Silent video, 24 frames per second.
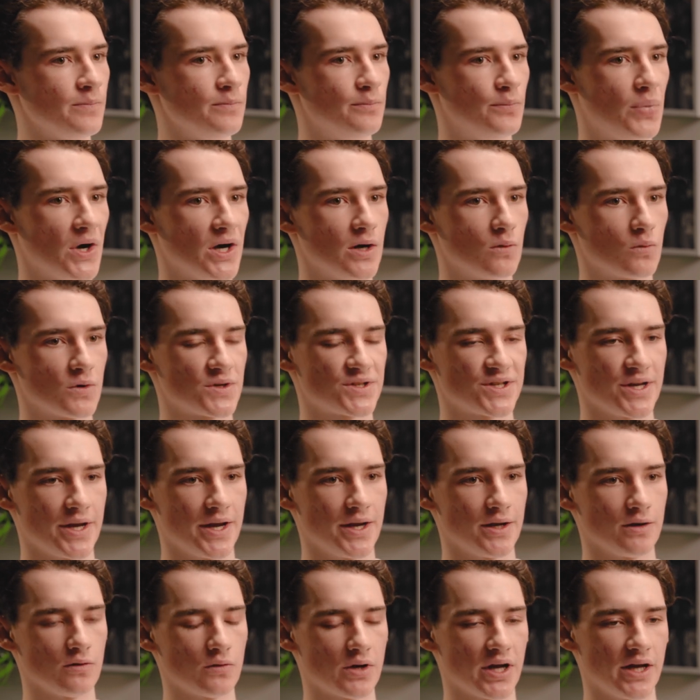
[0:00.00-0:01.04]
But we're
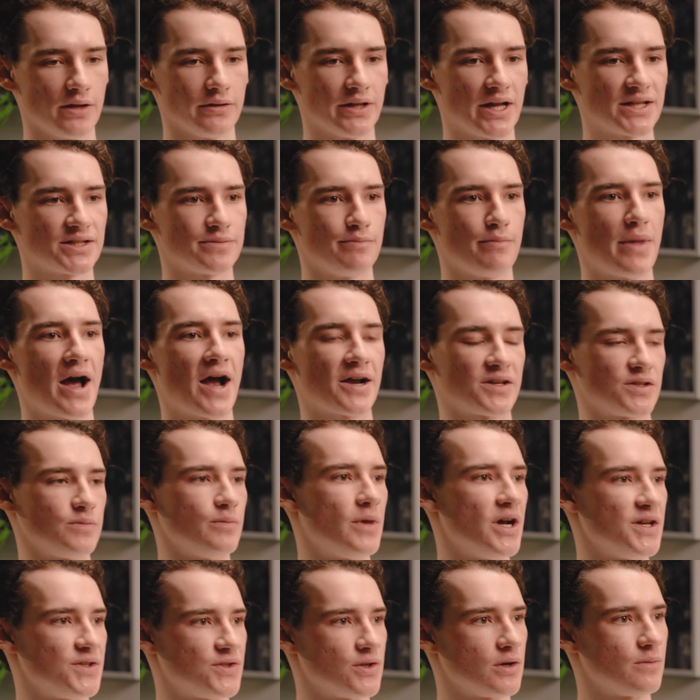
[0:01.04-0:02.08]
saying, okay, let's
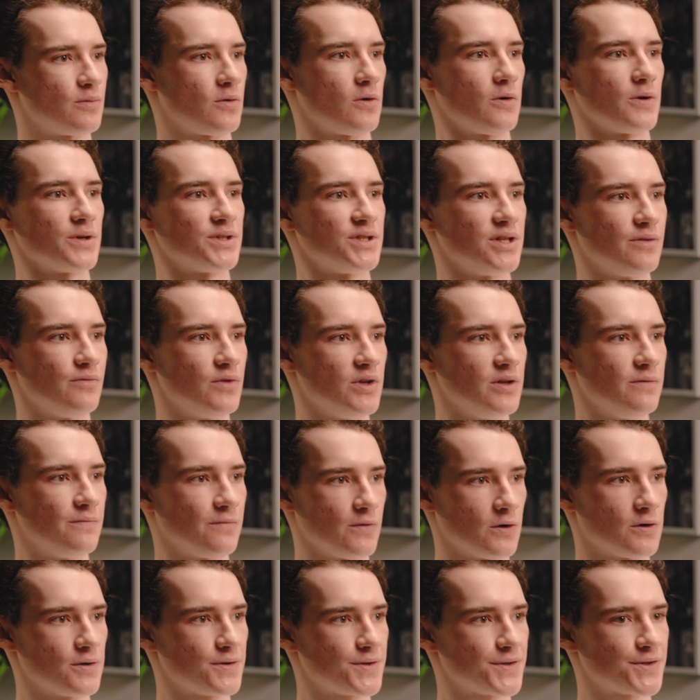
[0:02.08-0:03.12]
maximize their productivity
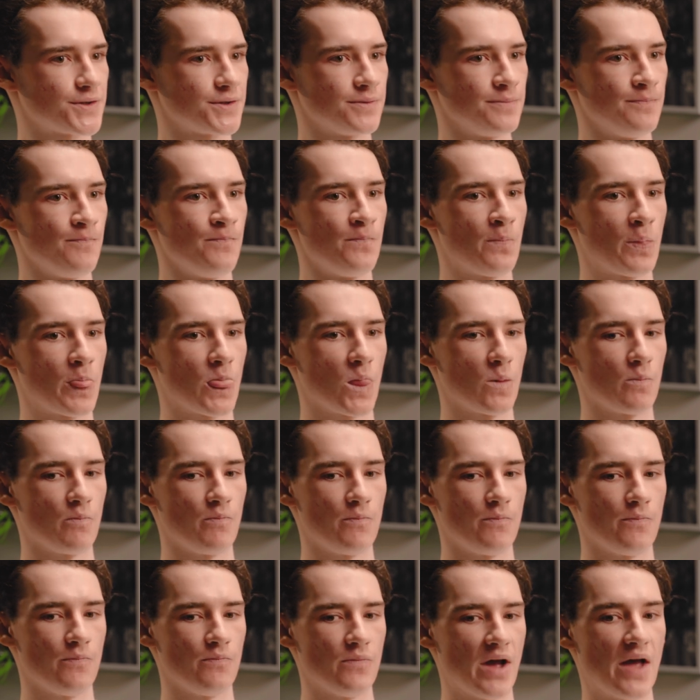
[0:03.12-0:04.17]
first
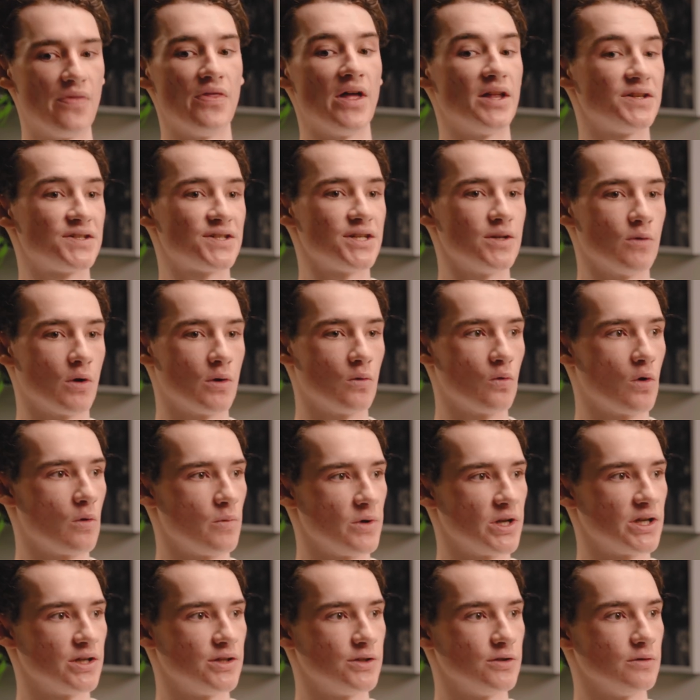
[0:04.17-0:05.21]
and then see what
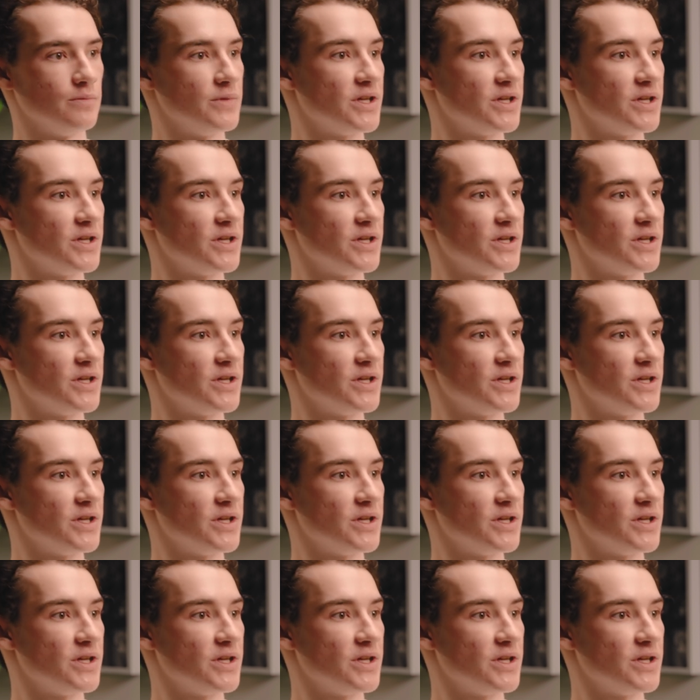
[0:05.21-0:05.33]
we can do.